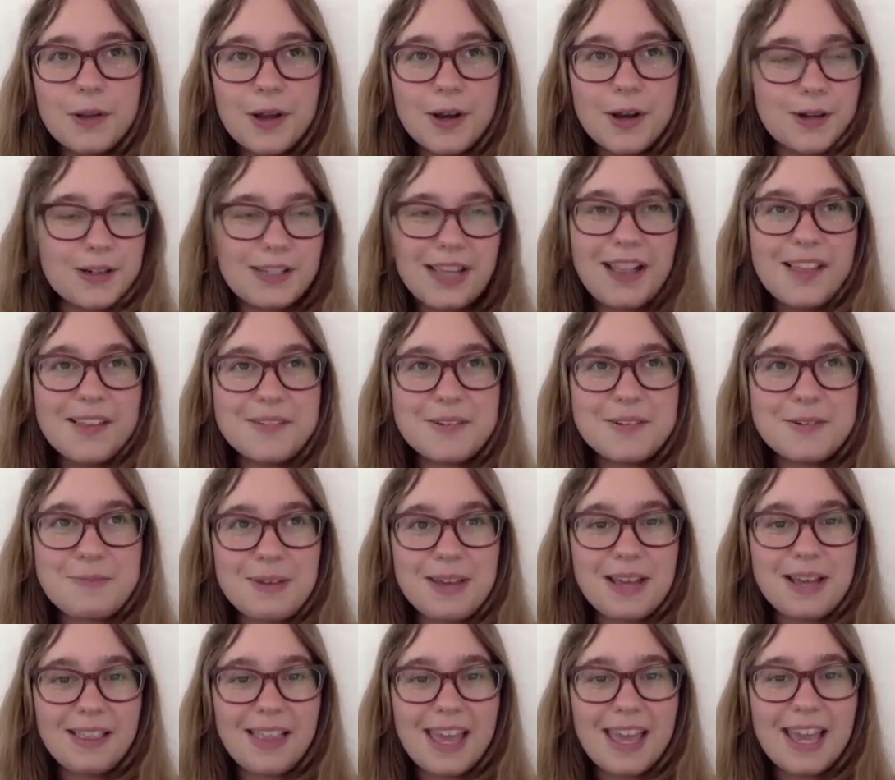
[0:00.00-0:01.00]
or yellow root
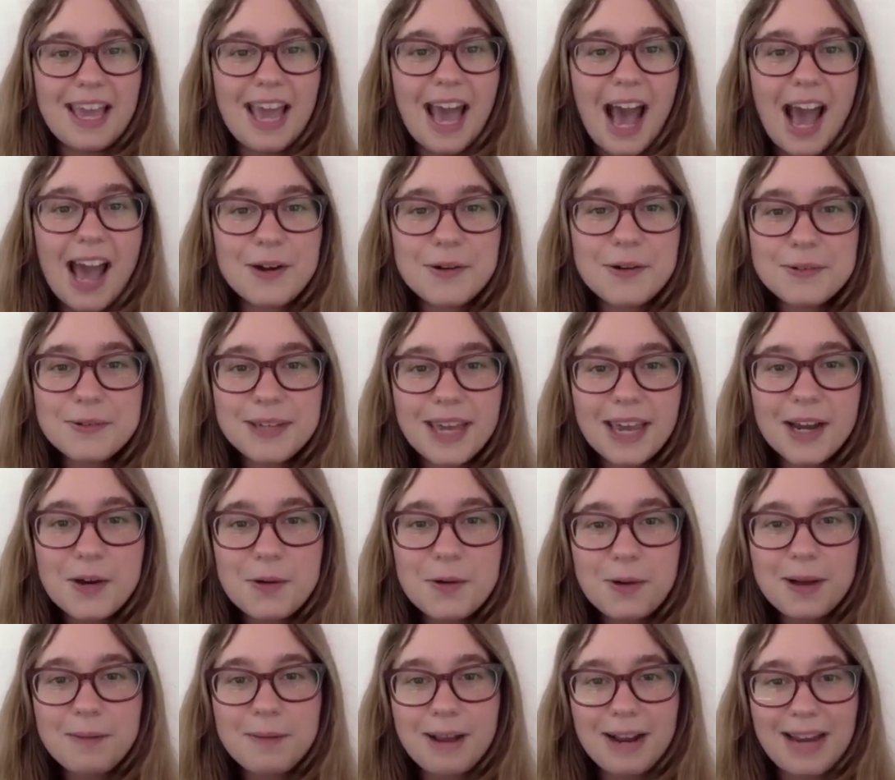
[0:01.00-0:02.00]
being like, I don't
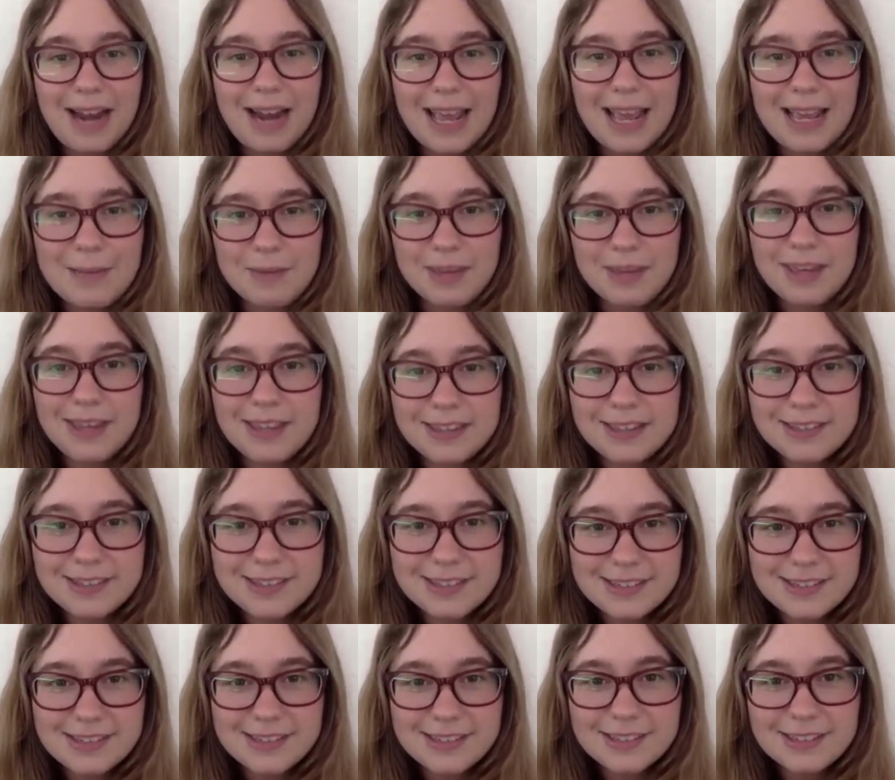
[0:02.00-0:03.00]
care what my name
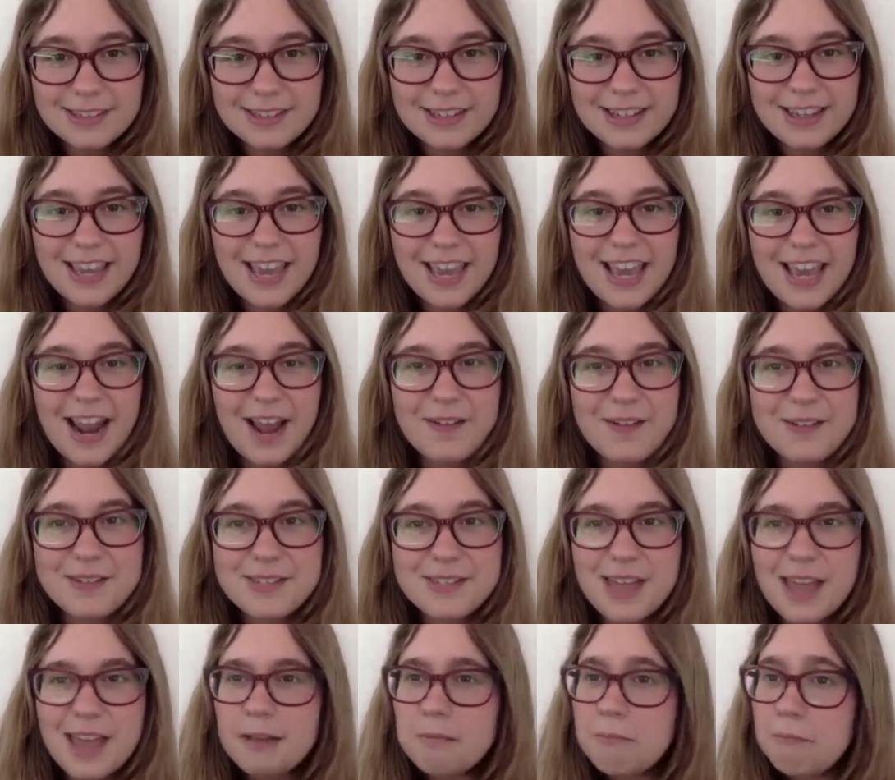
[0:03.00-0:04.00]
is.
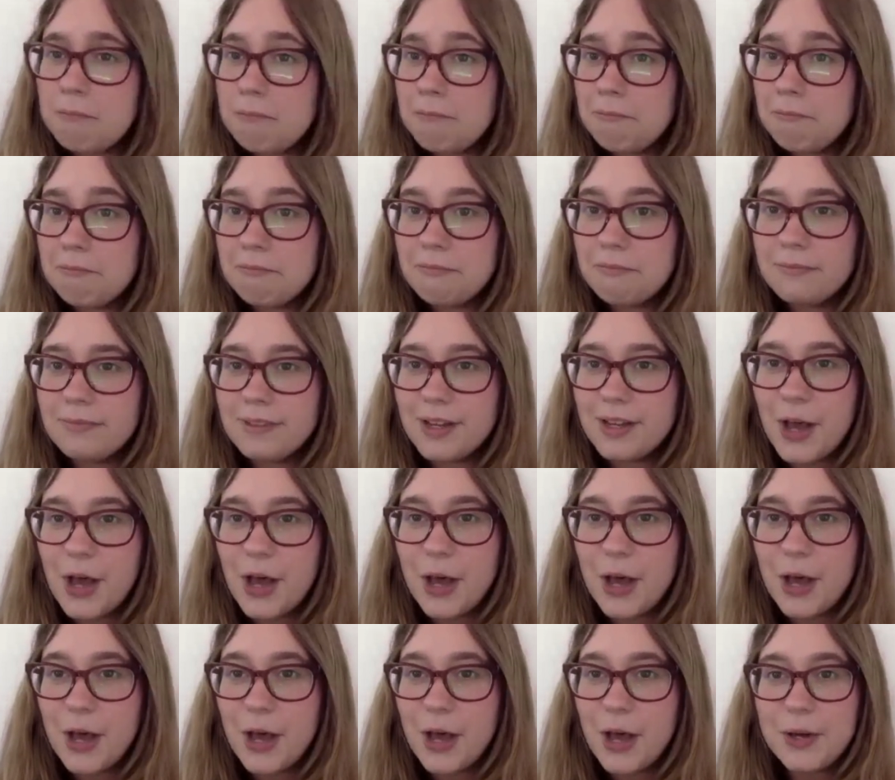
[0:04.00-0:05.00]
That's
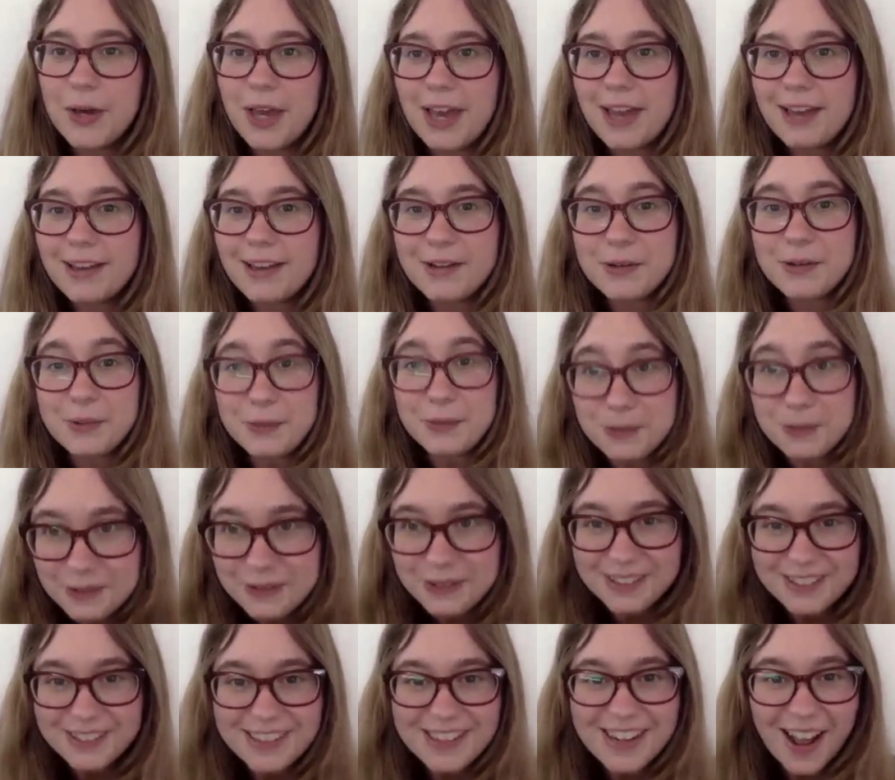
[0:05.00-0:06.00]
like, okay, cool,
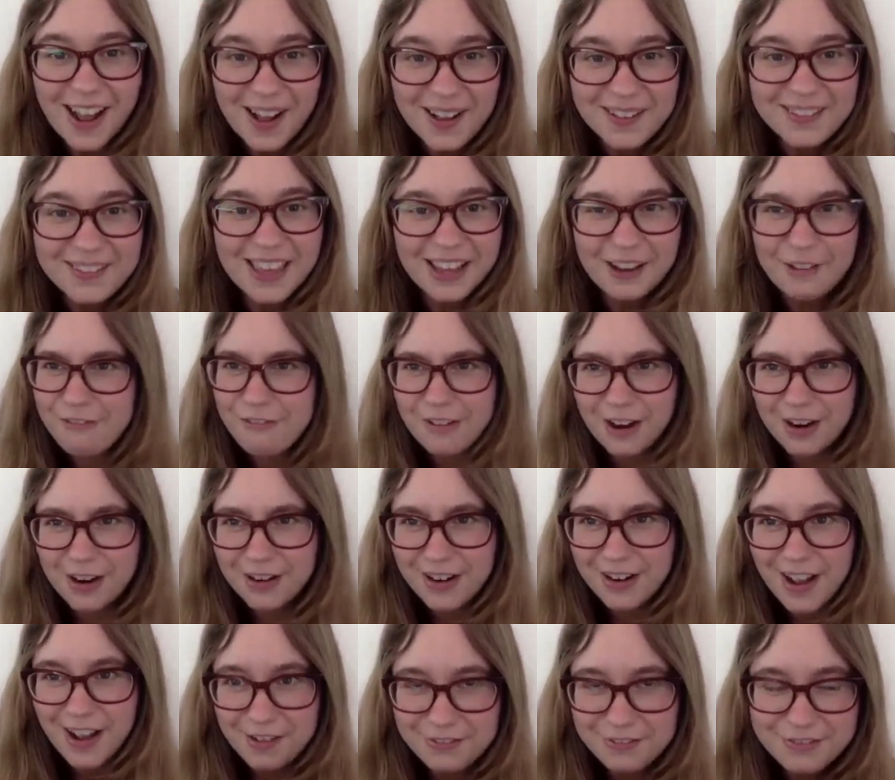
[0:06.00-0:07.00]
you know, like fair
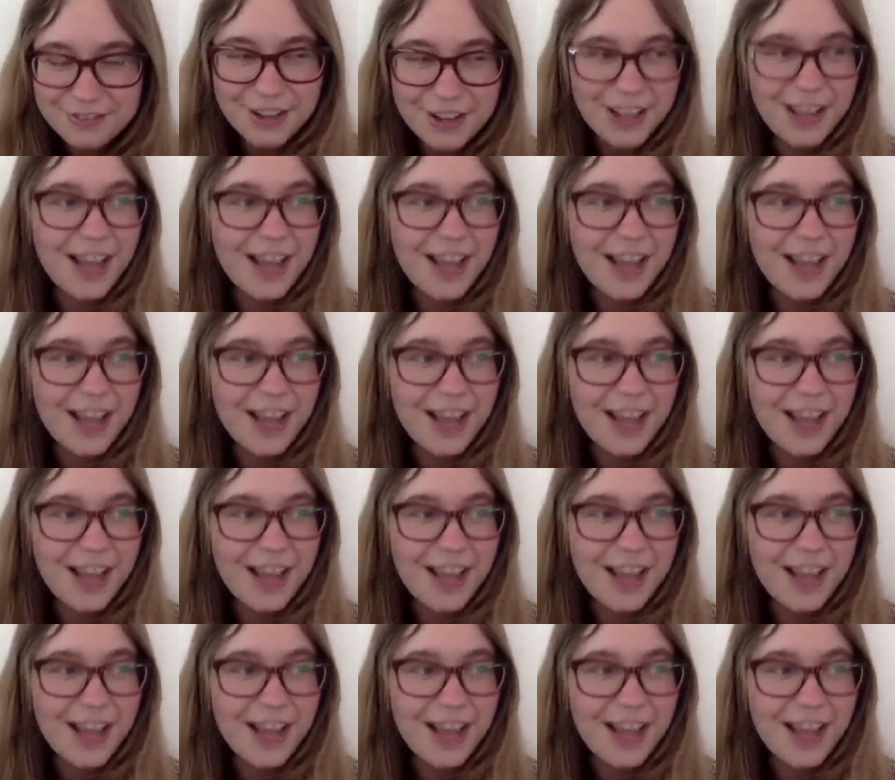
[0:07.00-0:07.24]
enough.